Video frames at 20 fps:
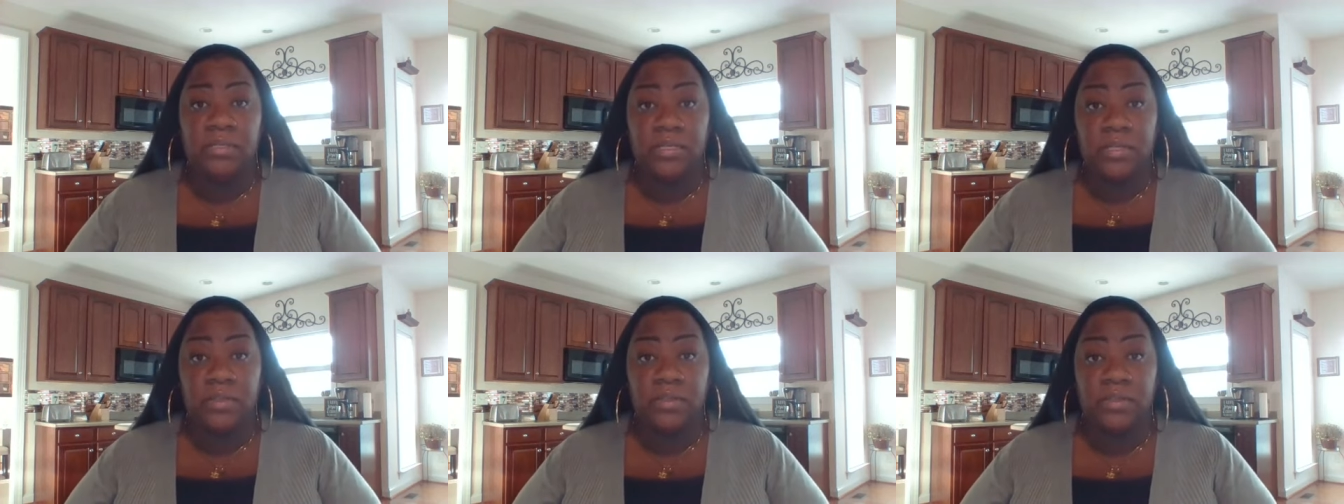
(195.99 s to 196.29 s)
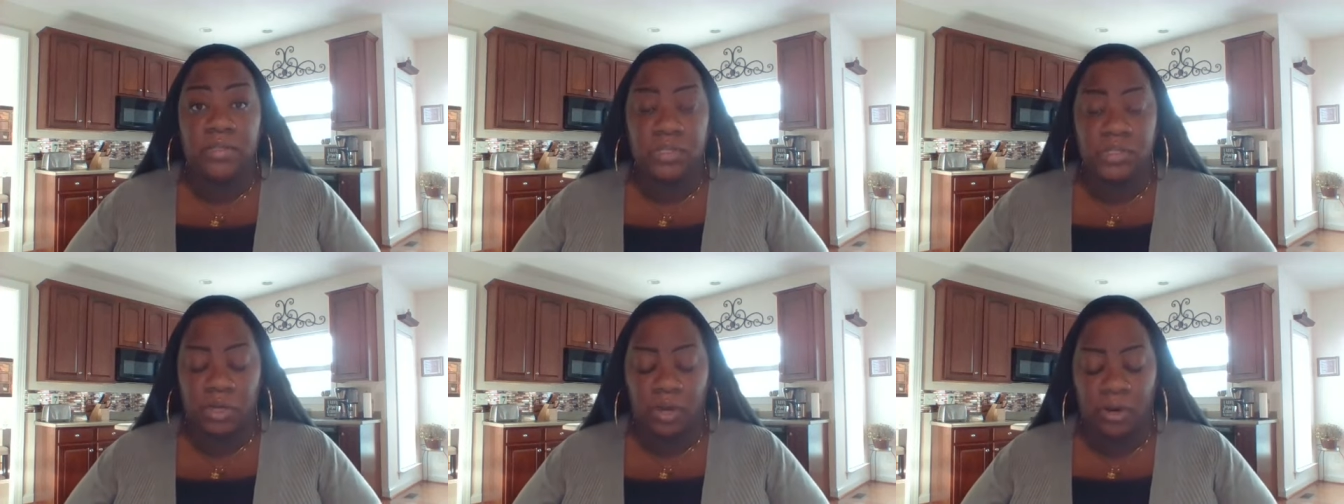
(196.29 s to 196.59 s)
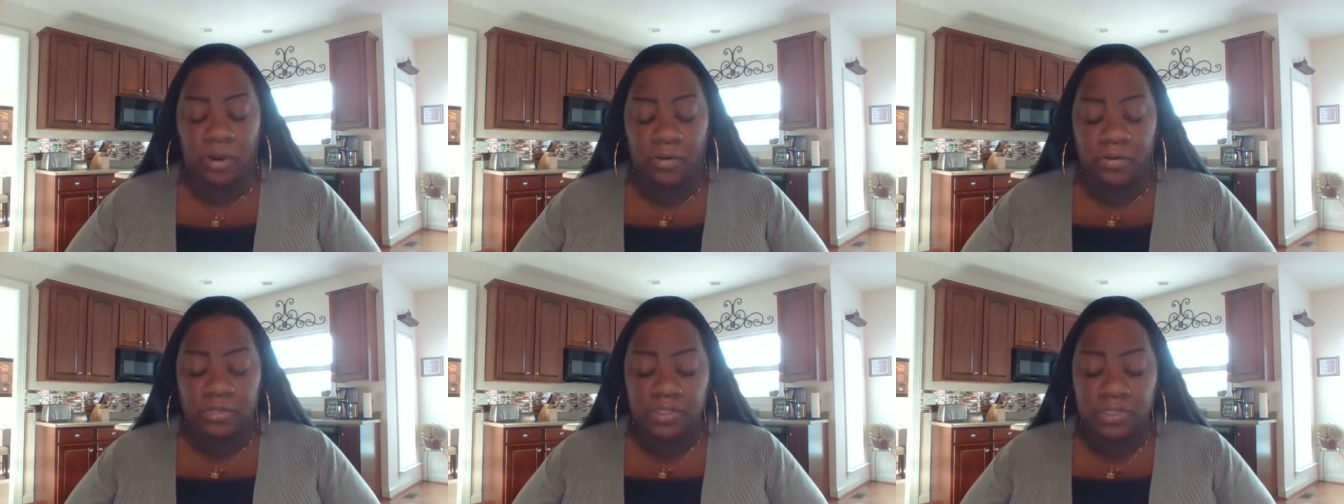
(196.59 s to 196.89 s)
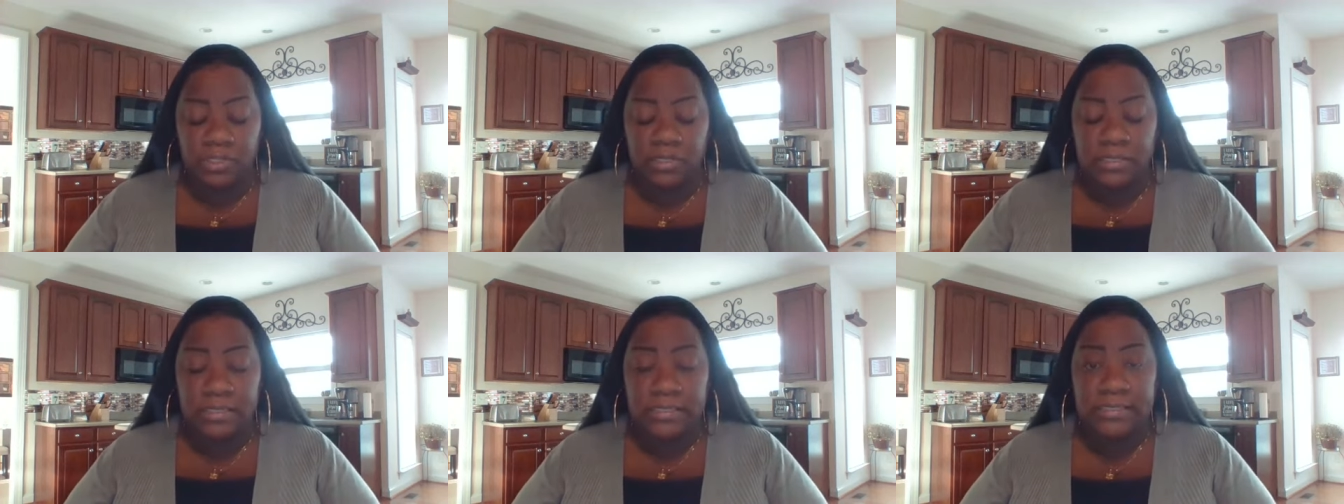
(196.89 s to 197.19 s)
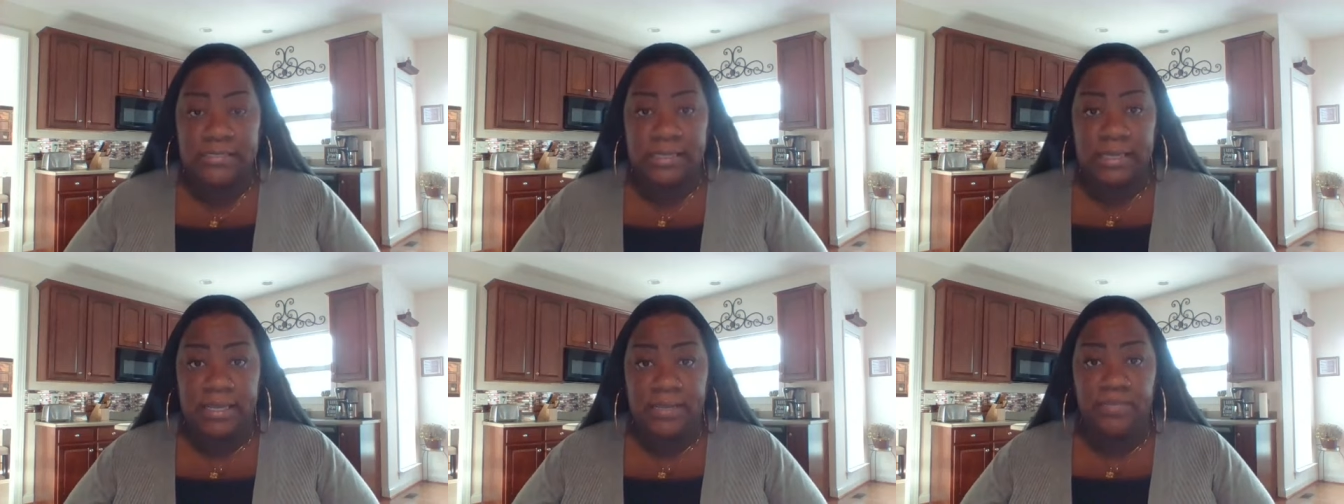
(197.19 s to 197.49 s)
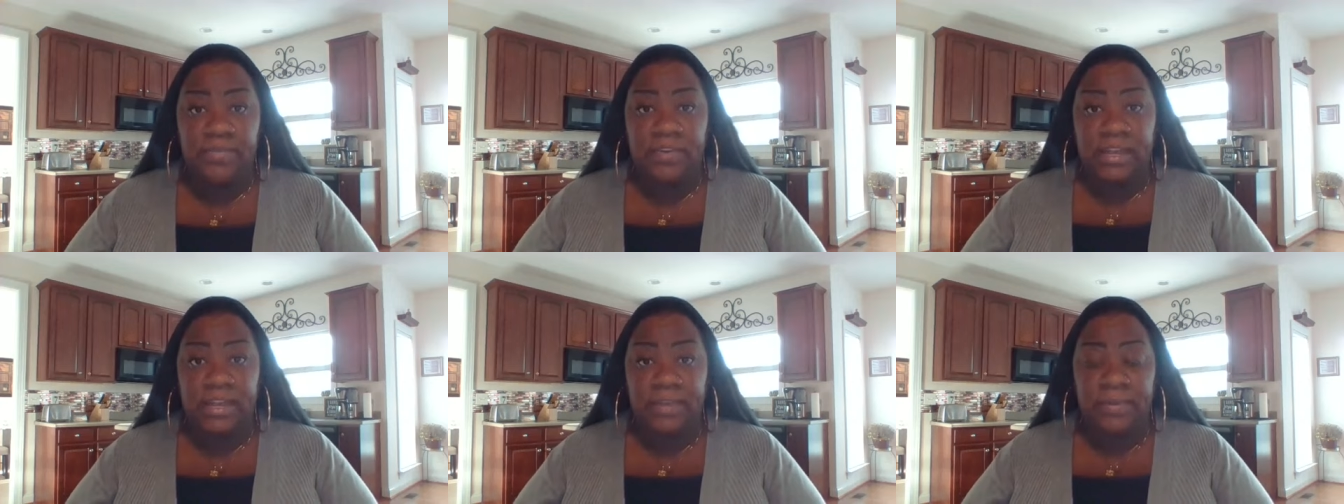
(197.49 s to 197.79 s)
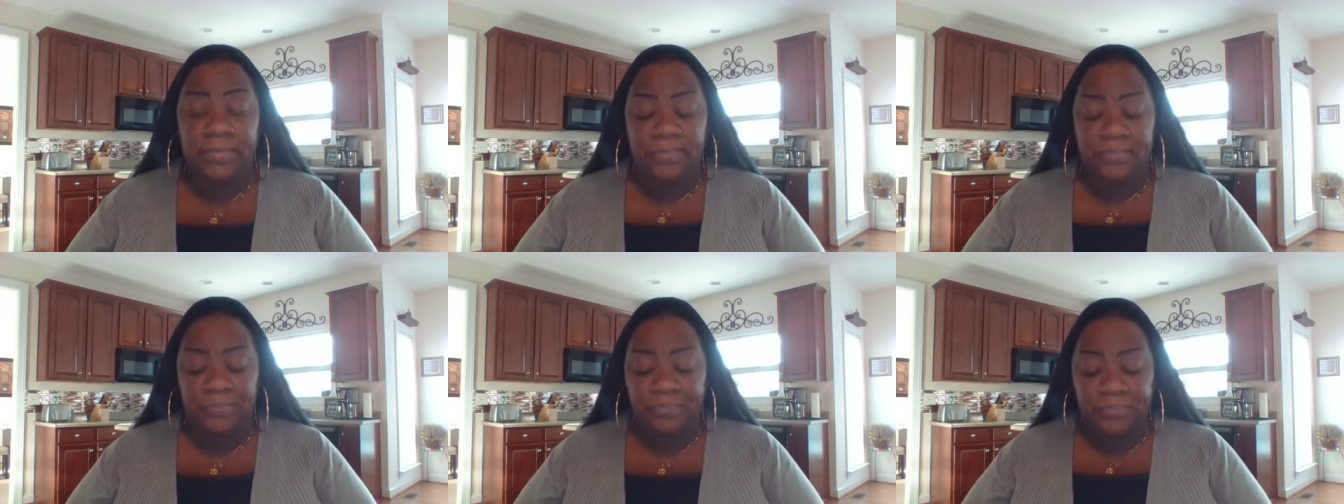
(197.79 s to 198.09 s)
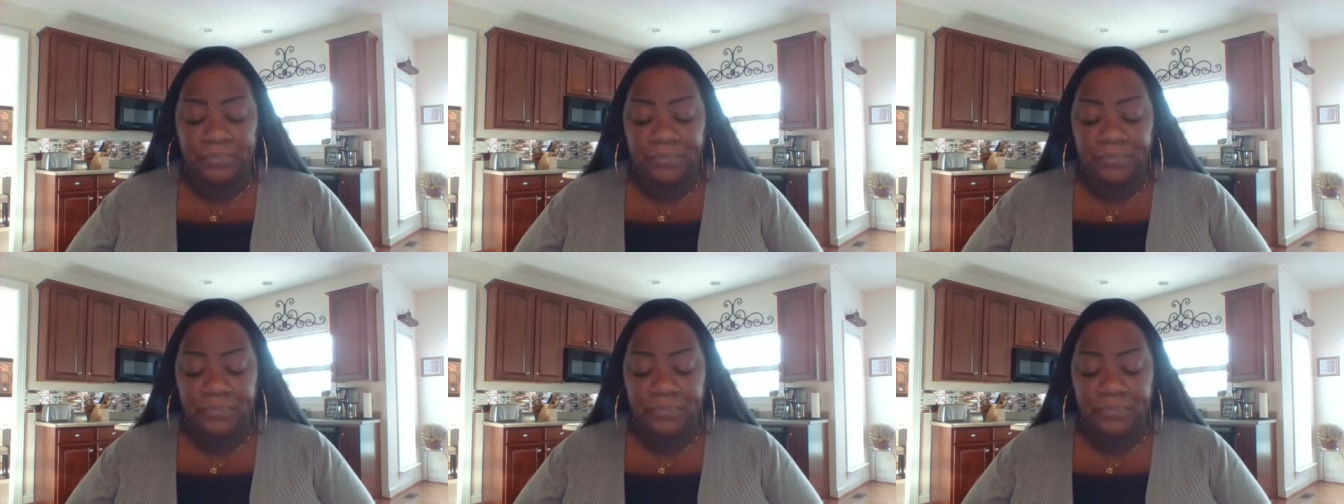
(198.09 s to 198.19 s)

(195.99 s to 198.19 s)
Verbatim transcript: to the church this evening.